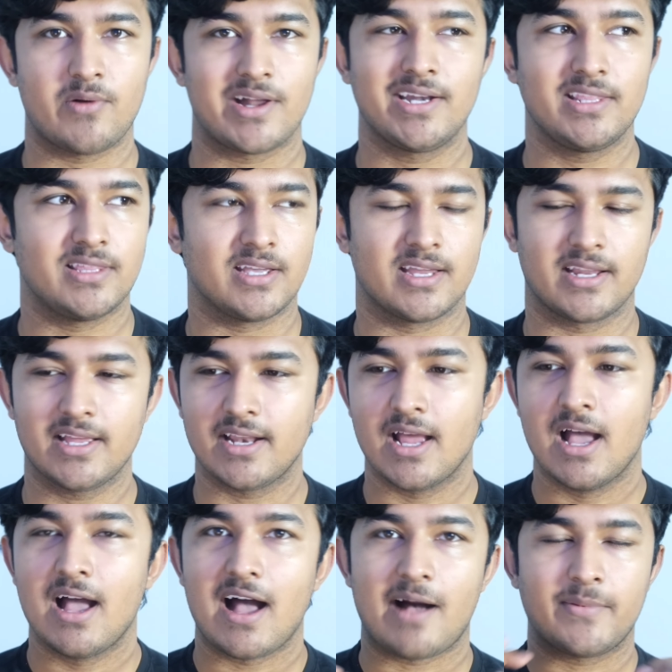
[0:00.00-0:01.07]
anything. And again,
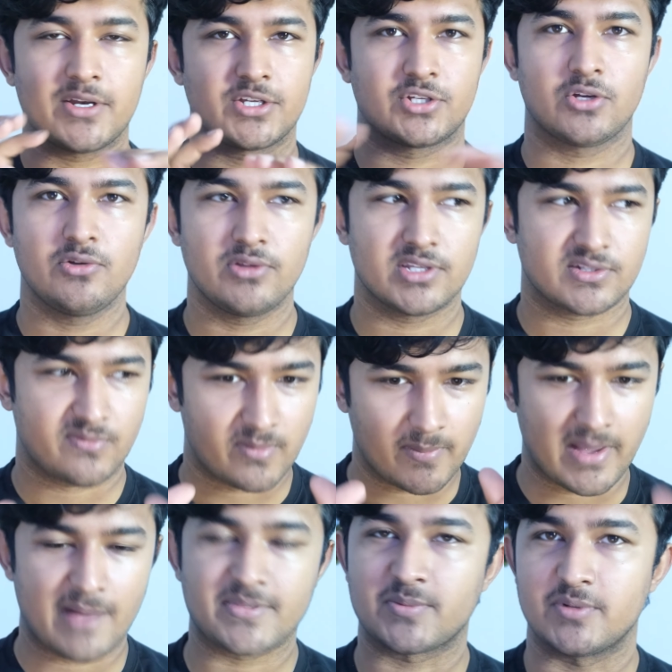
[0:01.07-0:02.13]
I'm gonna show you this from a
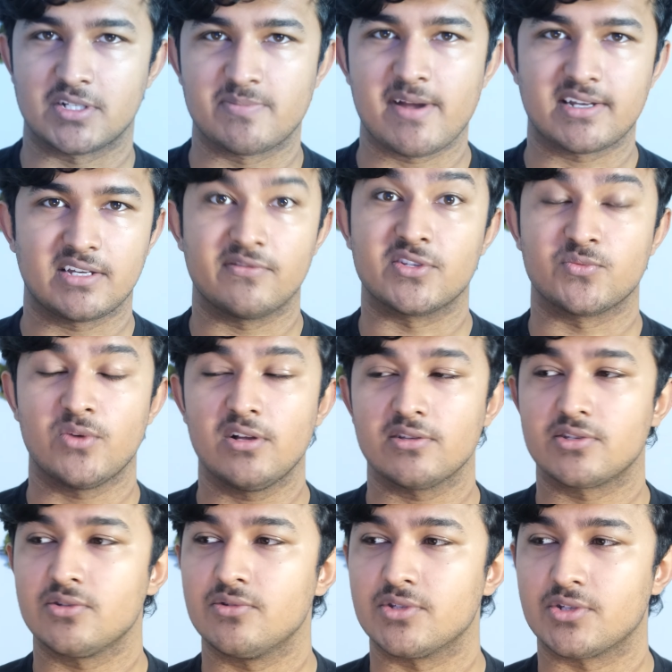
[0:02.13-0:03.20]
map's perspective as well
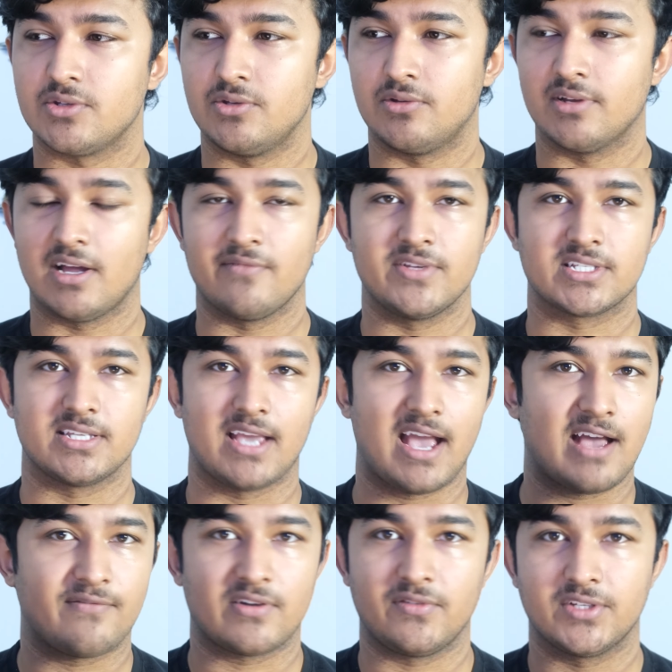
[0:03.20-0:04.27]
soon, so you can obviously
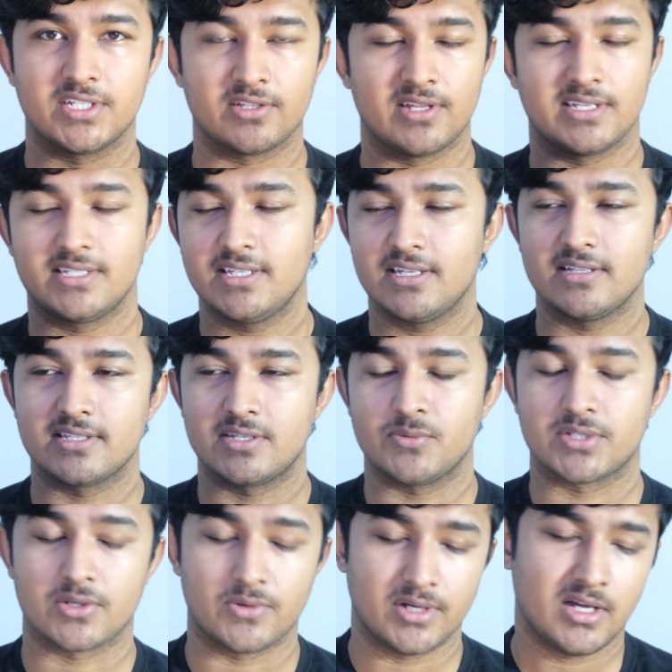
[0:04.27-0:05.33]
have every single idea and see
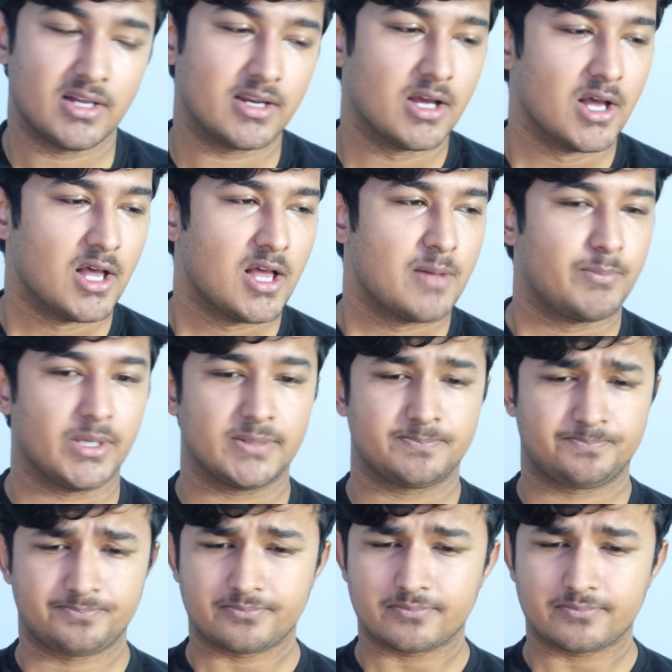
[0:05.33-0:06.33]
what's going on. But